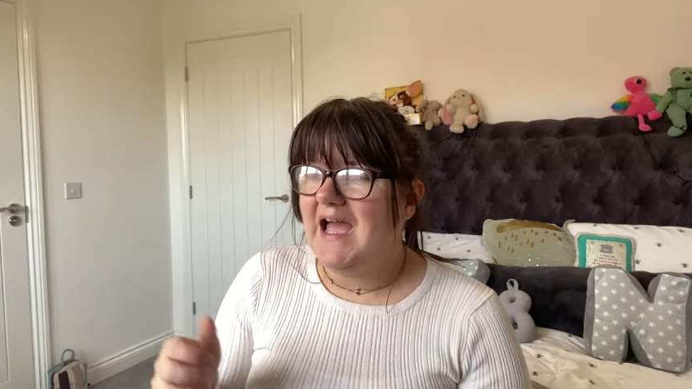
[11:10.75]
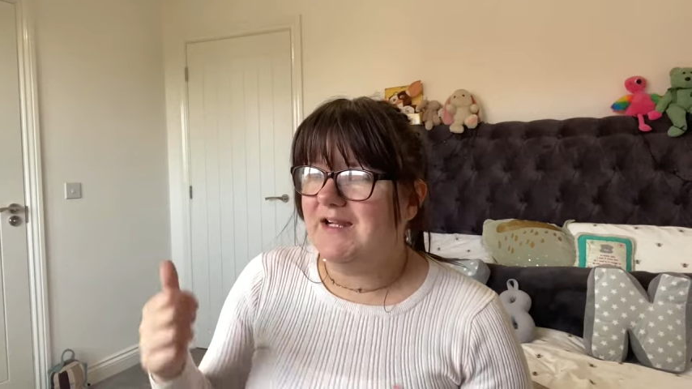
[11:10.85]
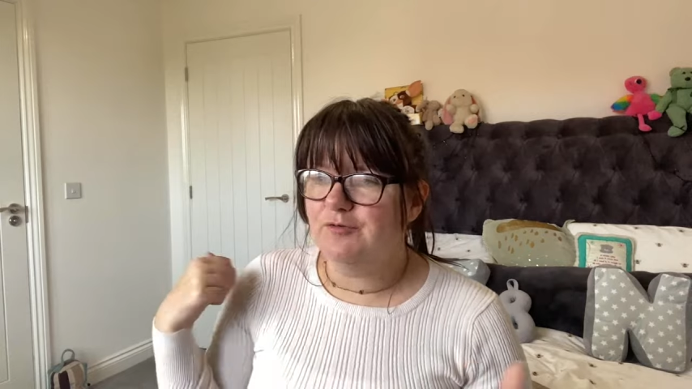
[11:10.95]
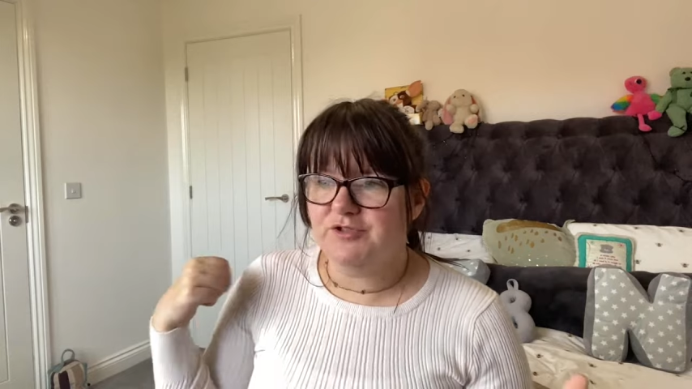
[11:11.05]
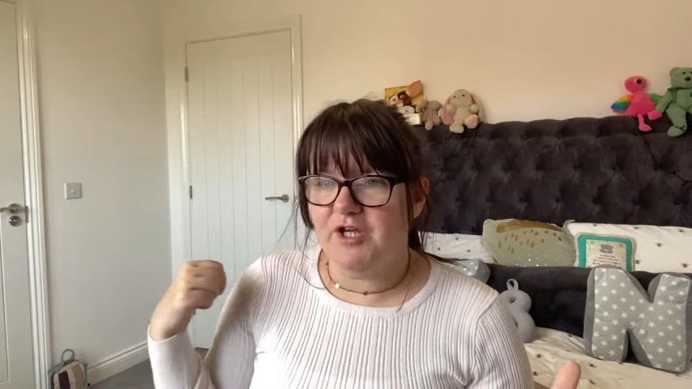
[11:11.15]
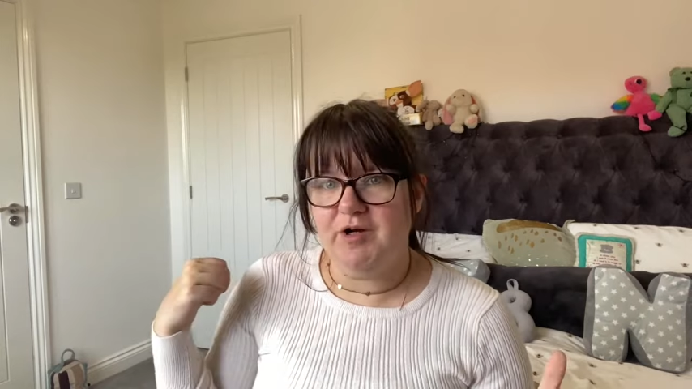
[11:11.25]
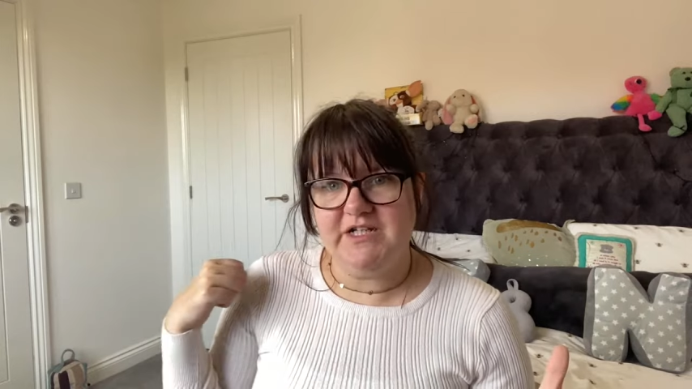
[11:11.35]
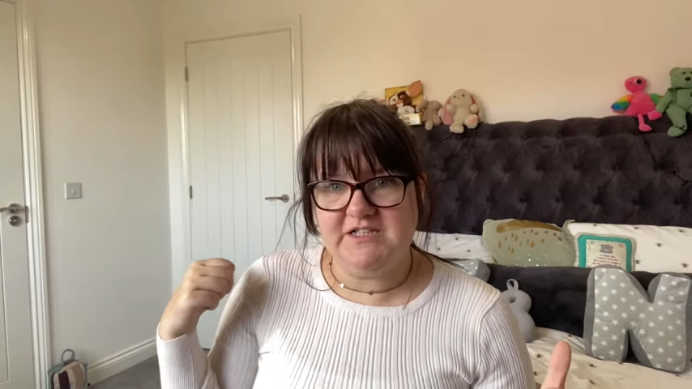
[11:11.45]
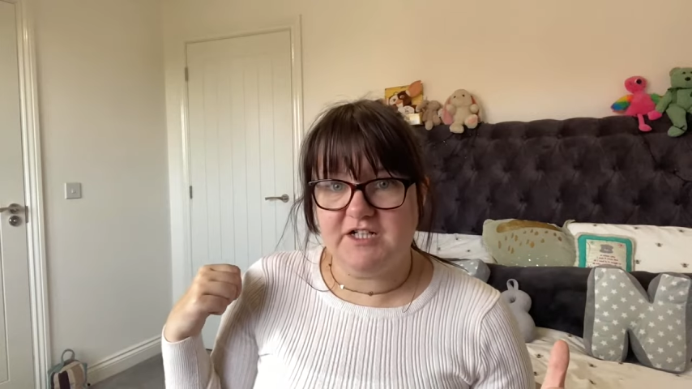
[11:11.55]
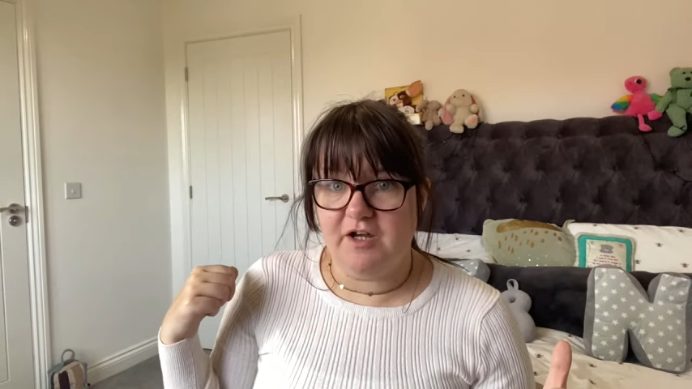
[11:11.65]
and also I
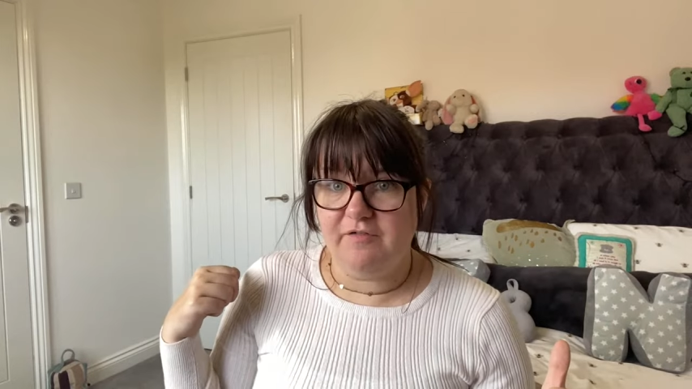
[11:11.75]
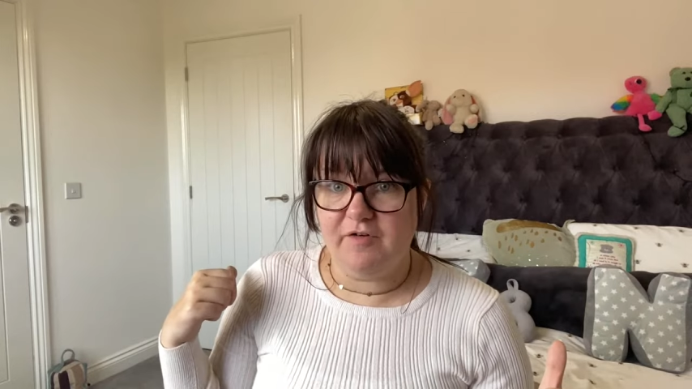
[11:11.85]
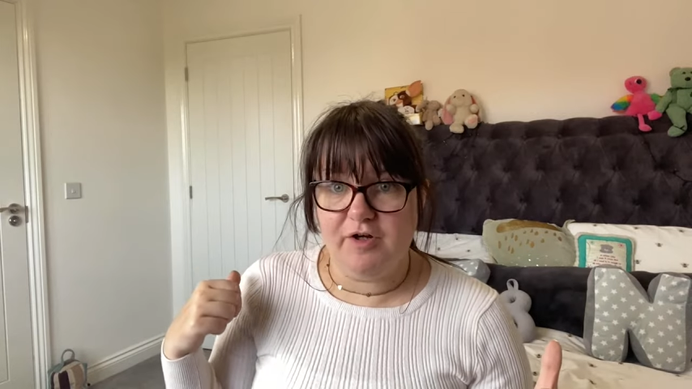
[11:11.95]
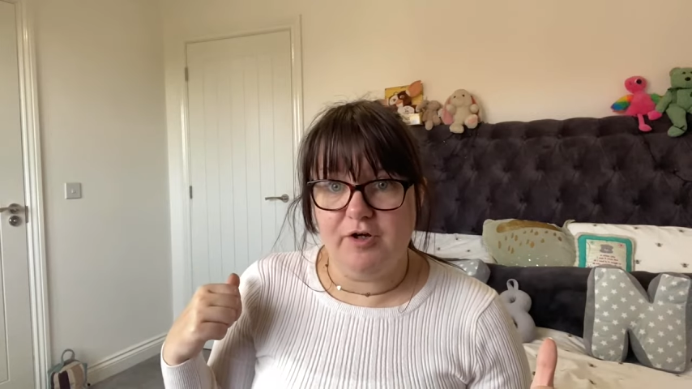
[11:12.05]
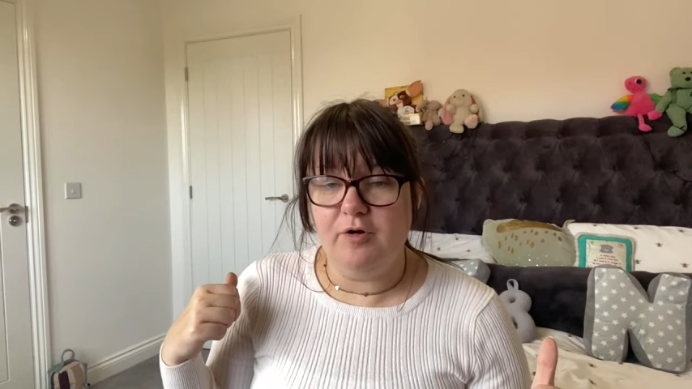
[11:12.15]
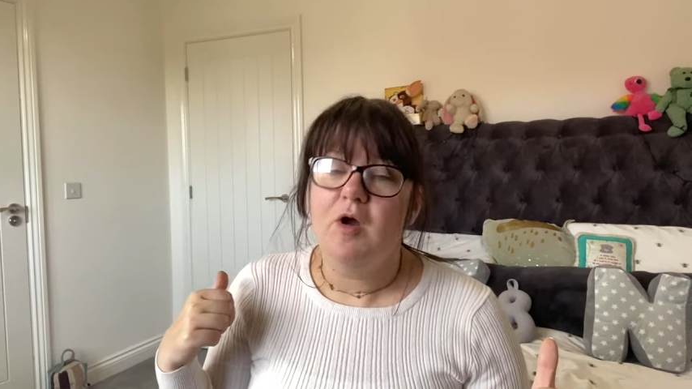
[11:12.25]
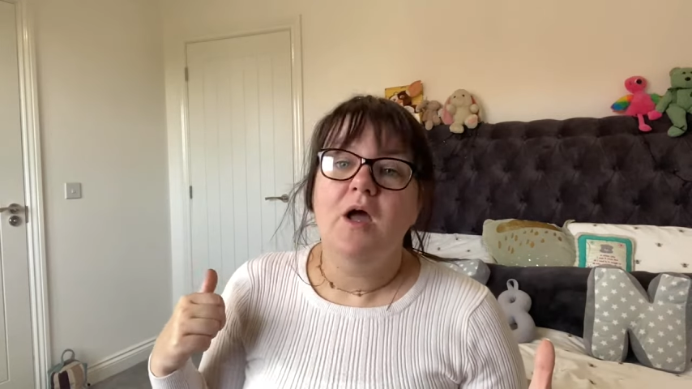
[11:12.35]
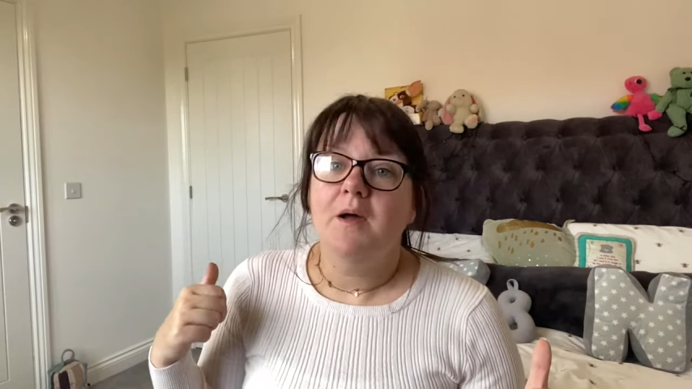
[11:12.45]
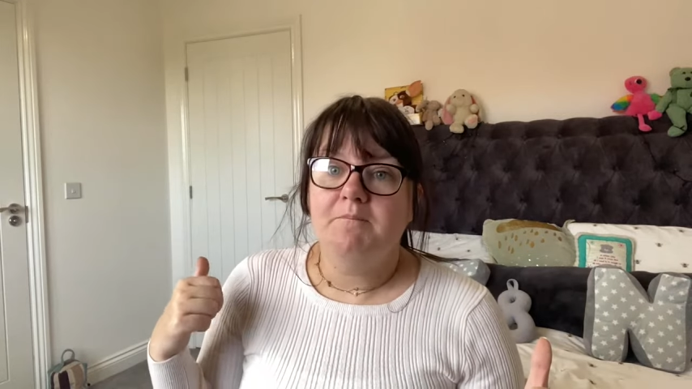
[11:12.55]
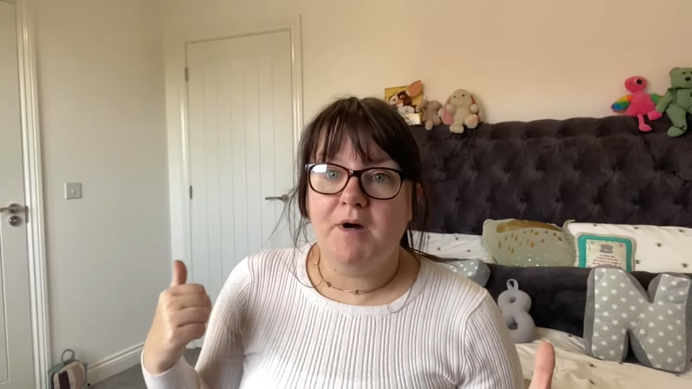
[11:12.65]
need to go through
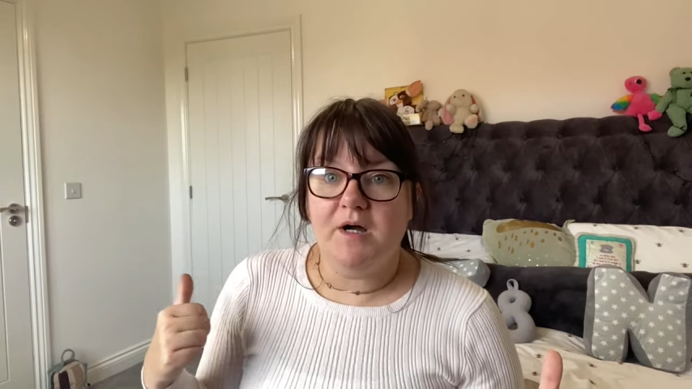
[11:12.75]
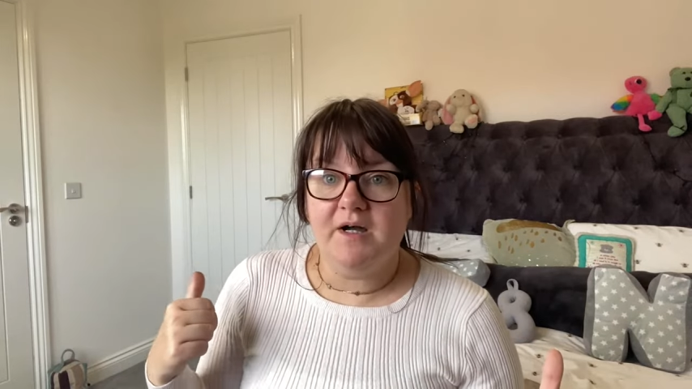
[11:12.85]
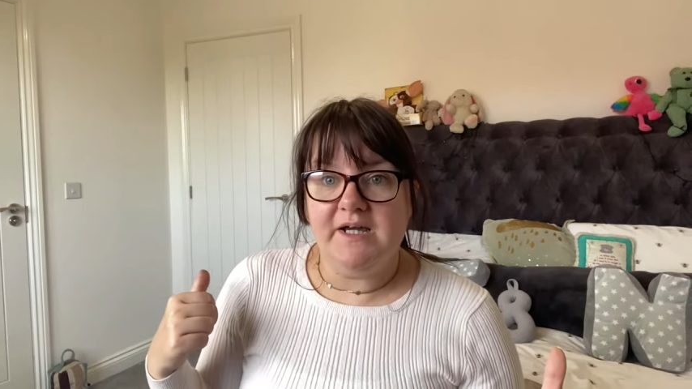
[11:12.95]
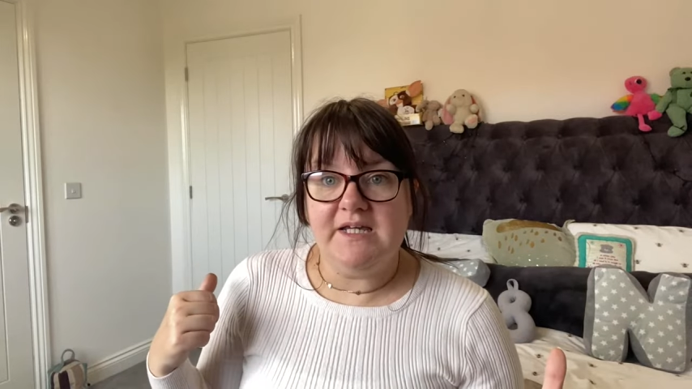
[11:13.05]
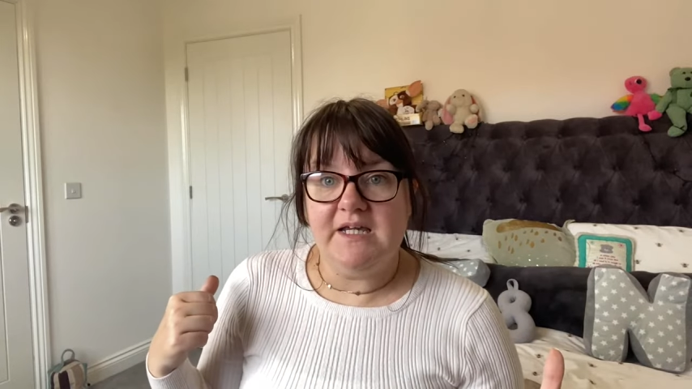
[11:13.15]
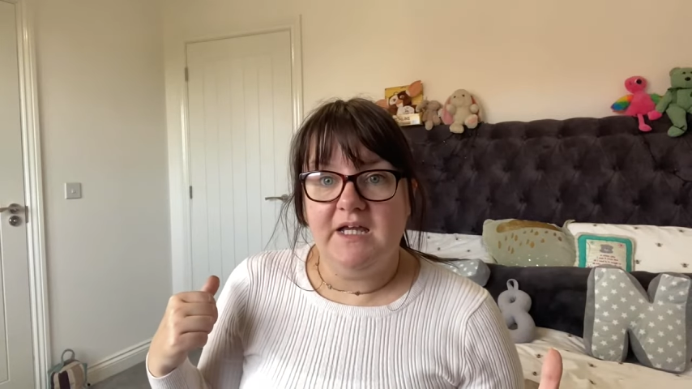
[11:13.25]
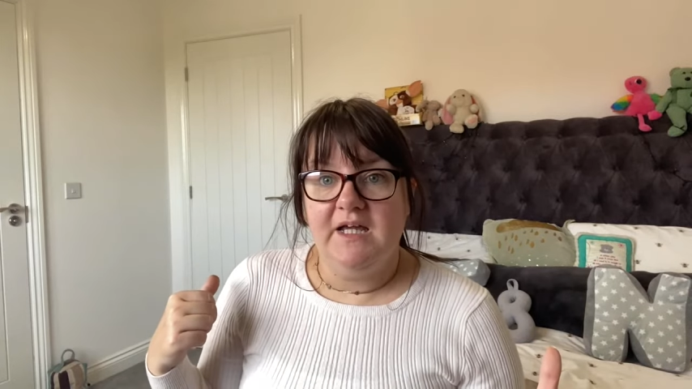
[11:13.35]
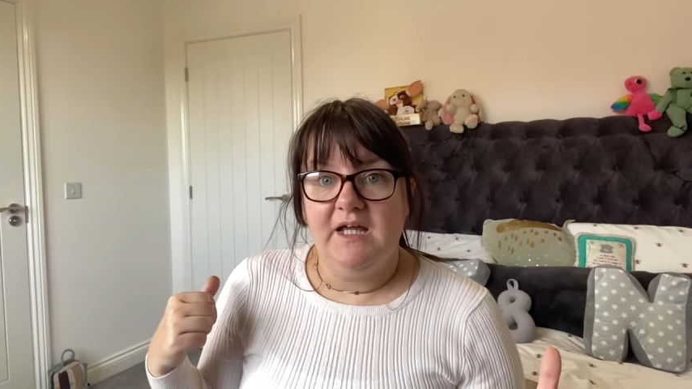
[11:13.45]
my